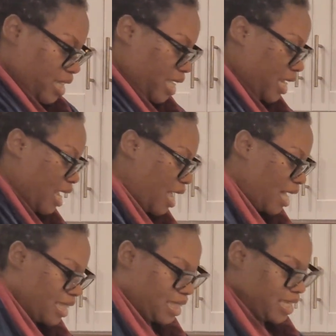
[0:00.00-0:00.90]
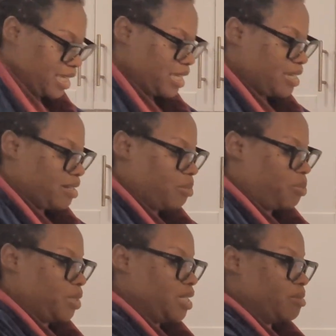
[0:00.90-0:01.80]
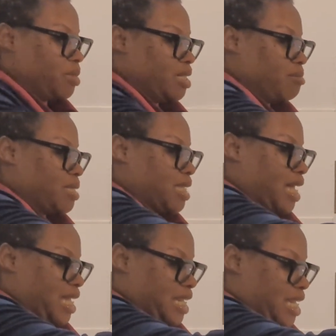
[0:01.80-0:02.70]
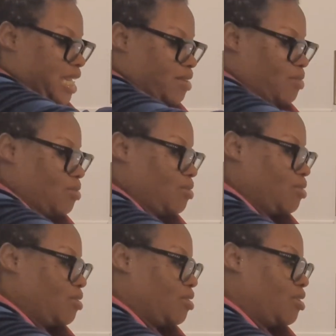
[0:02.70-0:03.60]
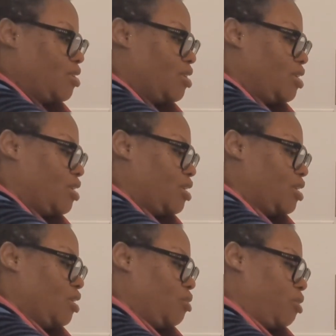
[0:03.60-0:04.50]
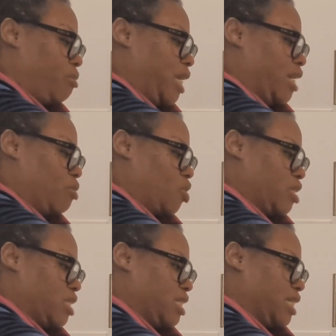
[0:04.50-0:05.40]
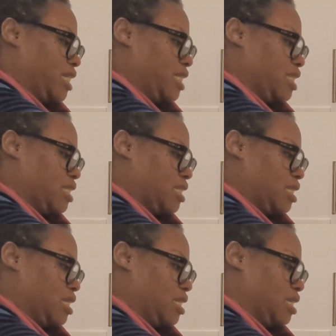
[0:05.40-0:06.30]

And I think putting them upside down would make more sense.